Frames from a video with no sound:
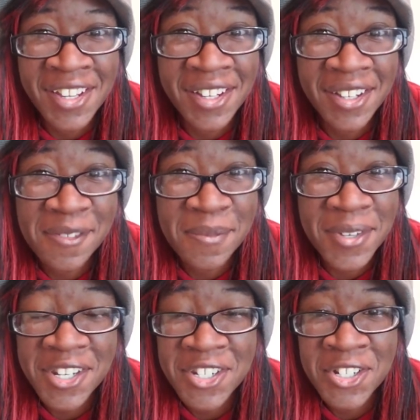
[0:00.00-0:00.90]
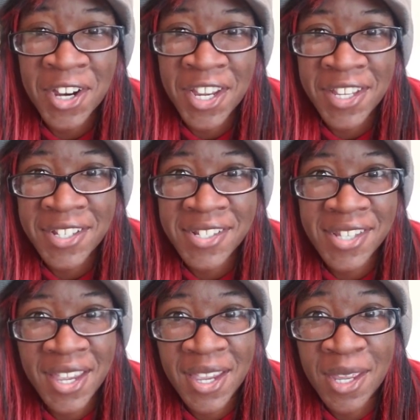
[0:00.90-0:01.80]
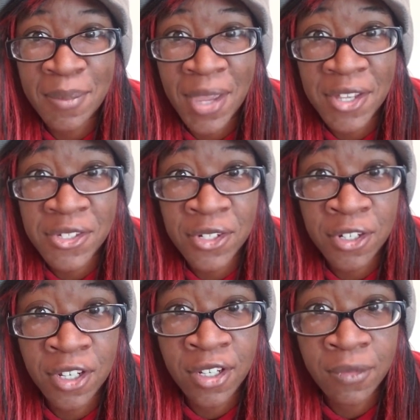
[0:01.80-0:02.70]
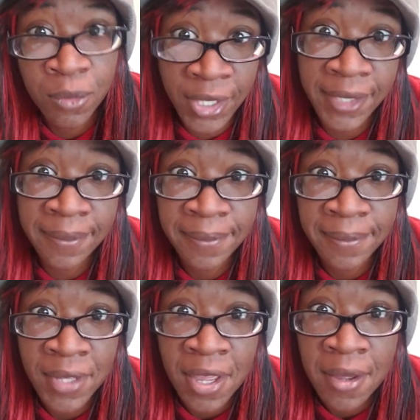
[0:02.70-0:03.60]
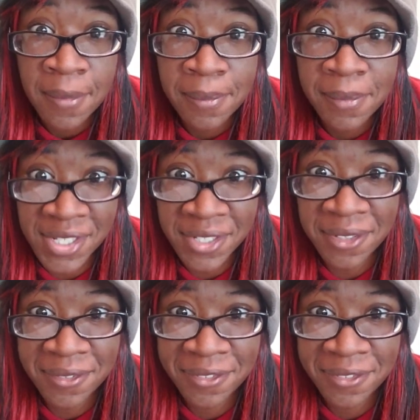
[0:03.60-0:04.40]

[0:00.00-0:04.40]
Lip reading: of many trades and master of one myself.